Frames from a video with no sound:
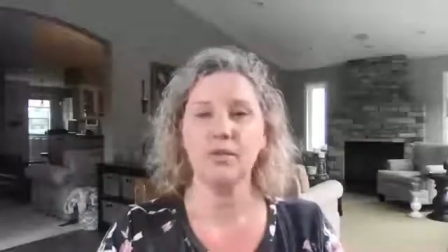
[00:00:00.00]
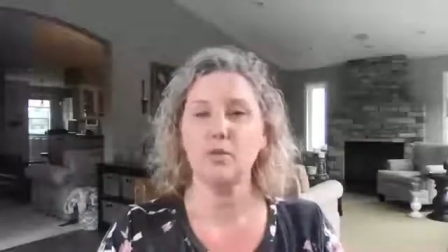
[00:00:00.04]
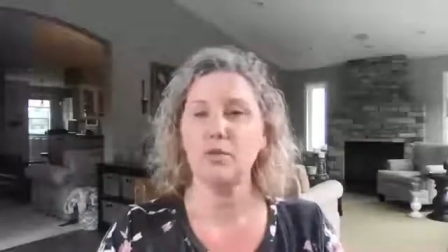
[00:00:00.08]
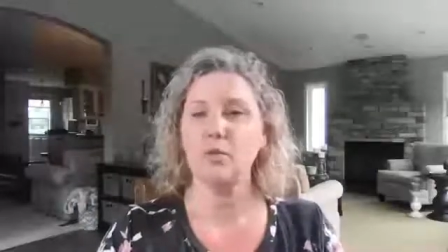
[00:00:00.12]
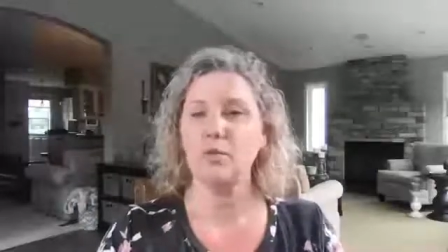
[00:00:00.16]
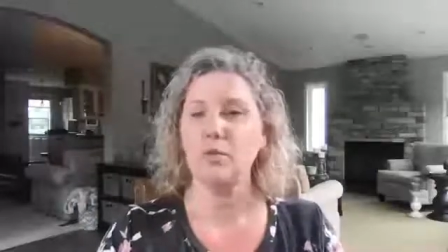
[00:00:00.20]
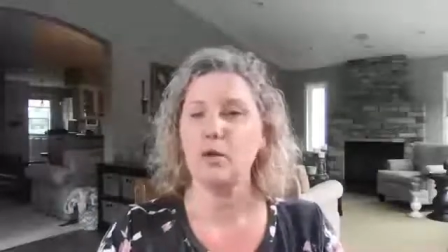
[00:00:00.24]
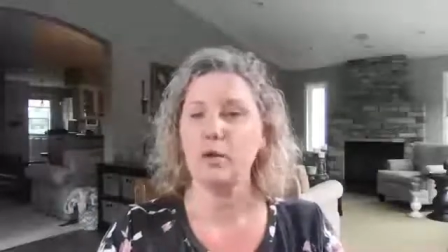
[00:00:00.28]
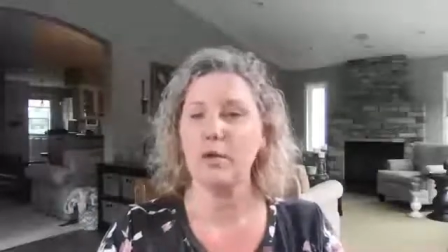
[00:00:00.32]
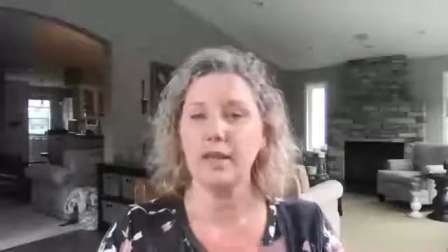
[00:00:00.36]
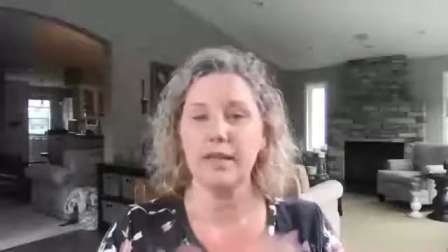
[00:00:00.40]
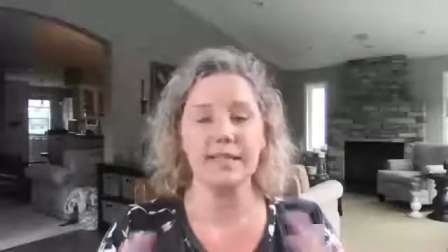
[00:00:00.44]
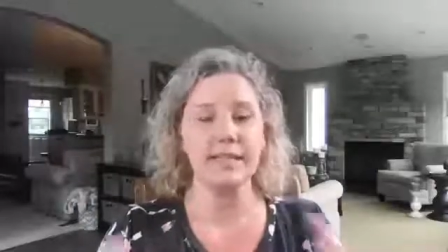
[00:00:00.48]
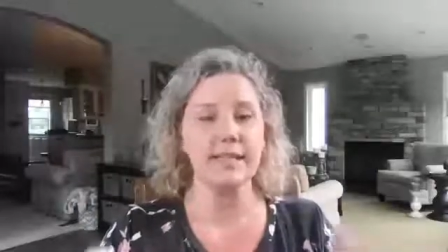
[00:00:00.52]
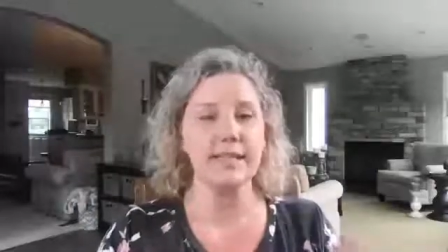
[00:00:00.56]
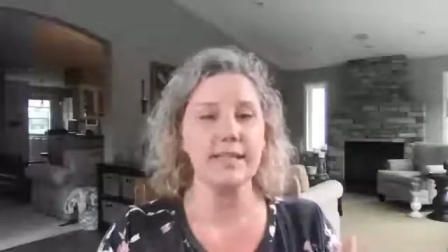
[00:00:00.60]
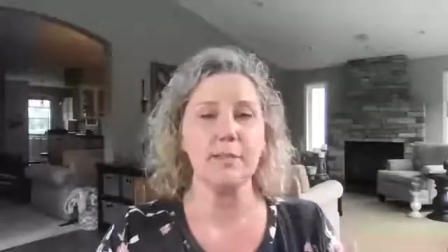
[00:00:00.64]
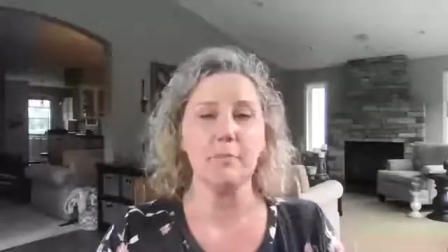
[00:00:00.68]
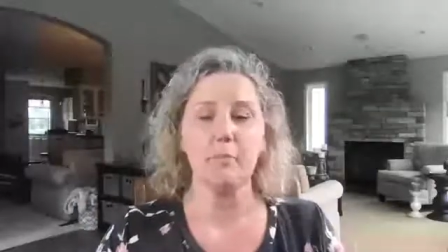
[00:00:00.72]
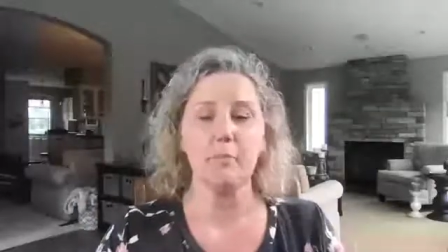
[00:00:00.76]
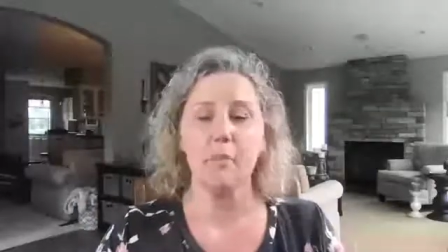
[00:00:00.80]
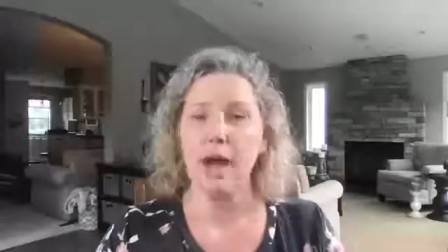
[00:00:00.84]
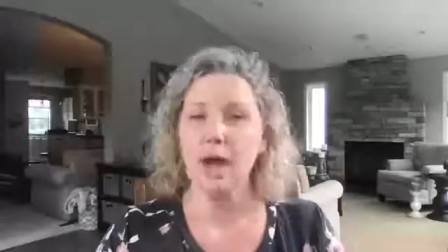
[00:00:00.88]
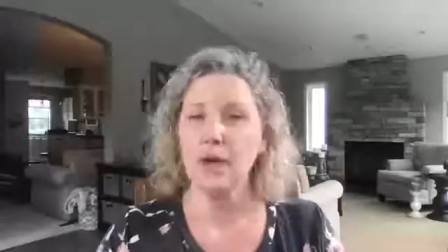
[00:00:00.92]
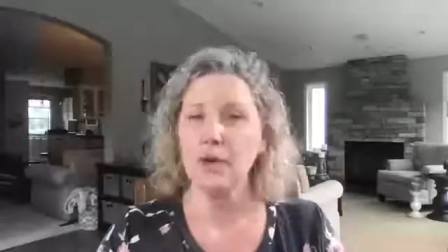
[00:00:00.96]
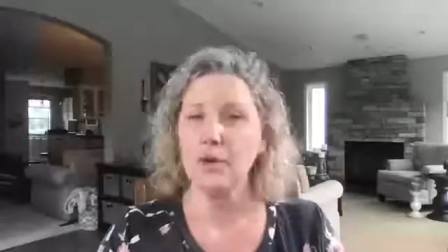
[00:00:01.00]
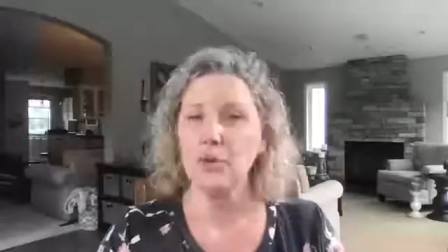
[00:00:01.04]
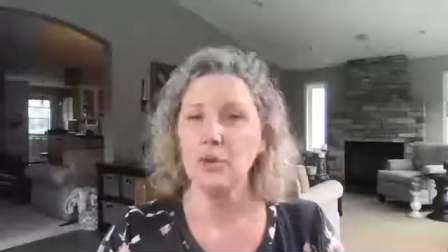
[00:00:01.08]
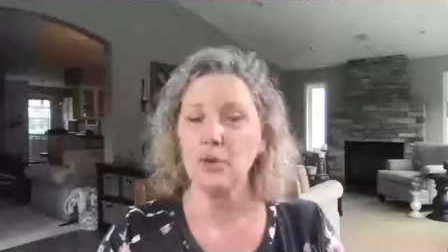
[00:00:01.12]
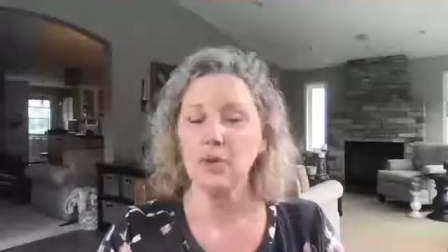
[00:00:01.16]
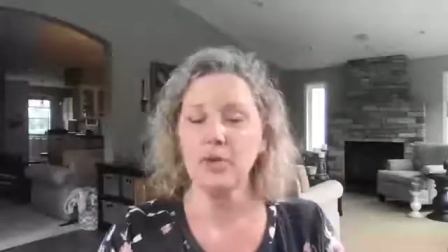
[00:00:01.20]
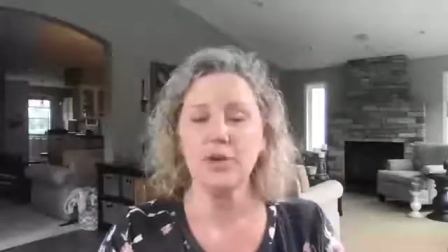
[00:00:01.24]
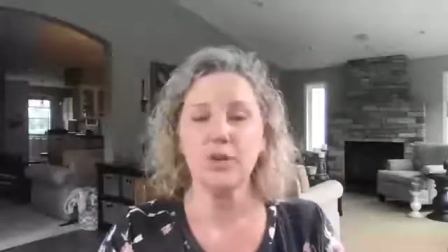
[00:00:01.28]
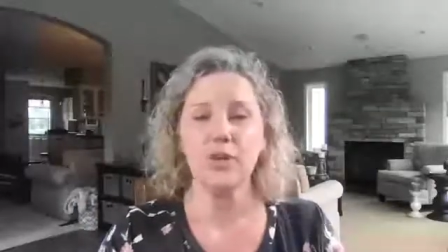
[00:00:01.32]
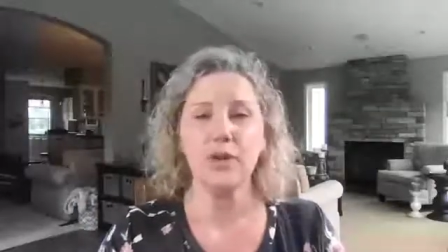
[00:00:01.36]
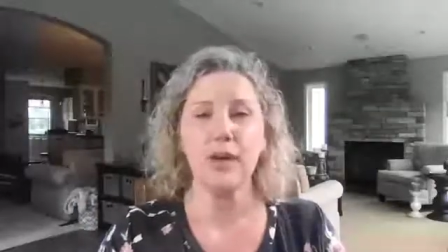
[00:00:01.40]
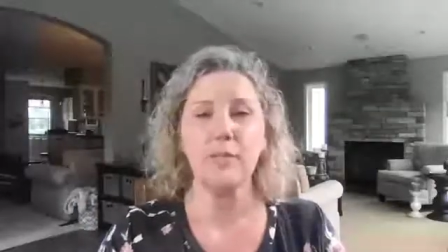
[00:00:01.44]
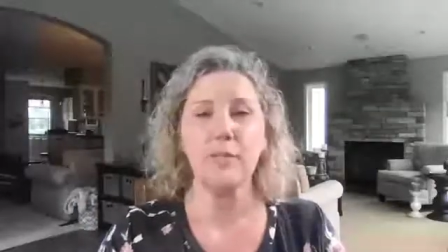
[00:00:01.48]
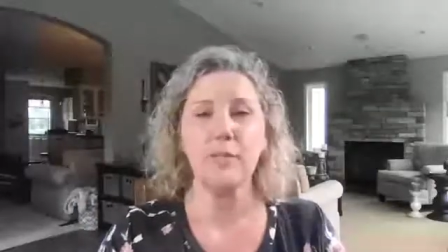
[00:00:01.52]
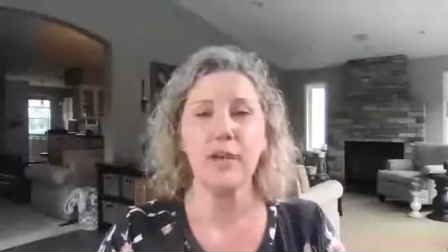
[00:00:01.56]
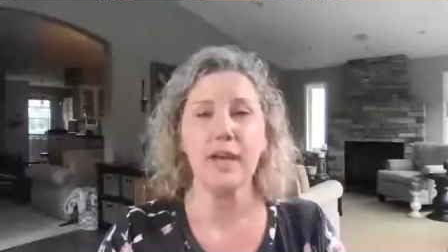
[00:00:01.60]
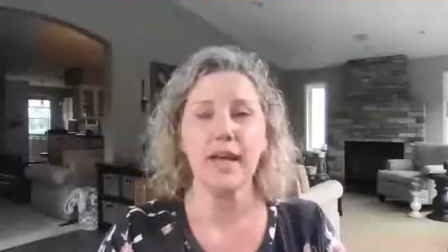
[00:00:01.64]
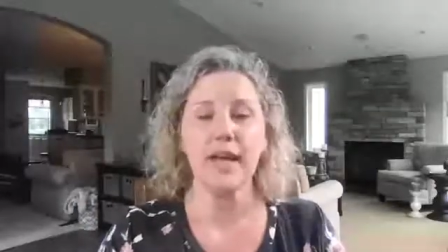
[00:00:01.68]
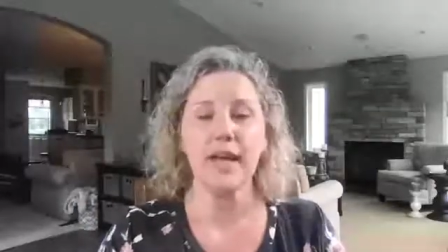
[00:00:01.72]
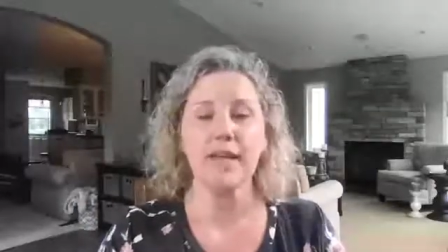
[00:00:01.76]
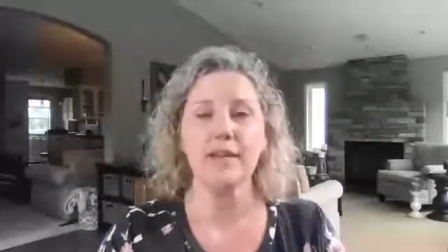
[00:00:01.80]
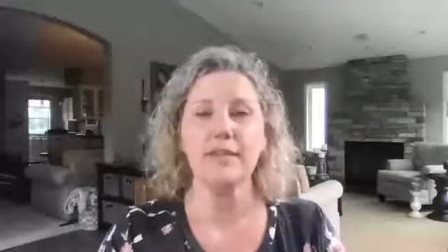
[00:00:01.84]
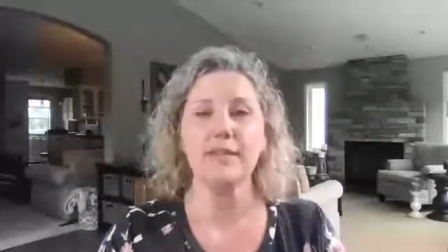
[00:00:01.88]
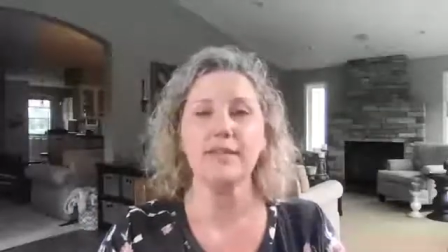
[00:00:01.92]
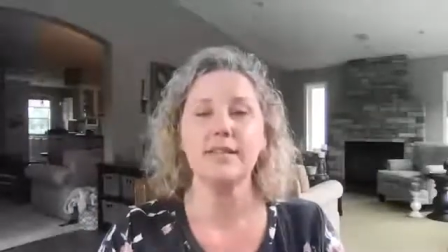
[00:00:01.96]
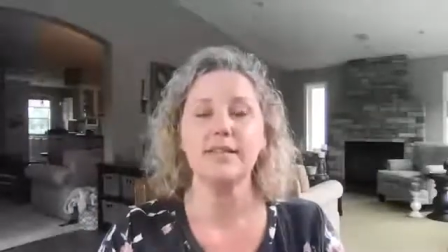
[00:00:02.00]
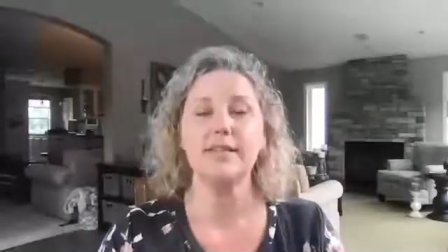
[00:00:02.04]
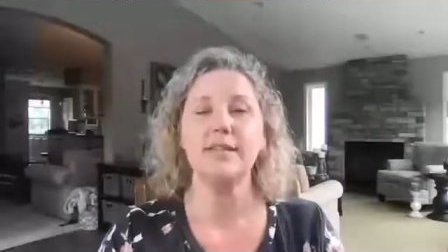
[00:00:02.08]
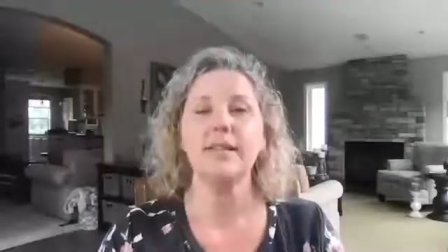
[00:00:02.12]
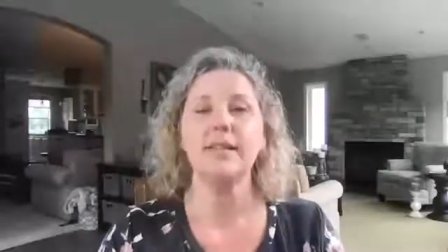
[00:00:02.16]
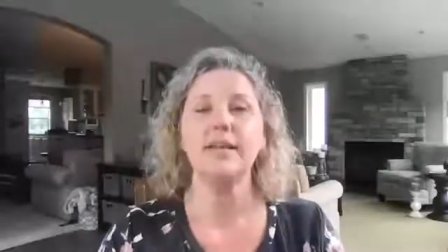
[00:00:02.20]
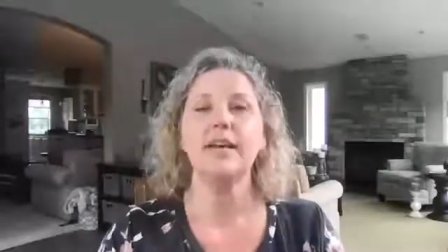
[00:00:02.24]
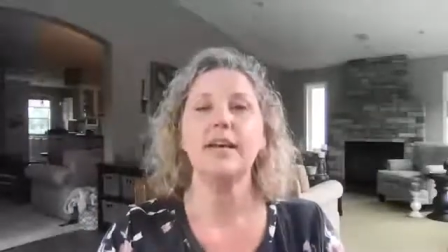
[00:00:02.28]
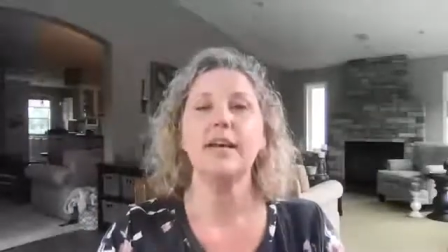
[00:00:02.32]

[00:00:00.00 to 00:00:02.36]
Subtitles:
or it doesn't matter what you're up against,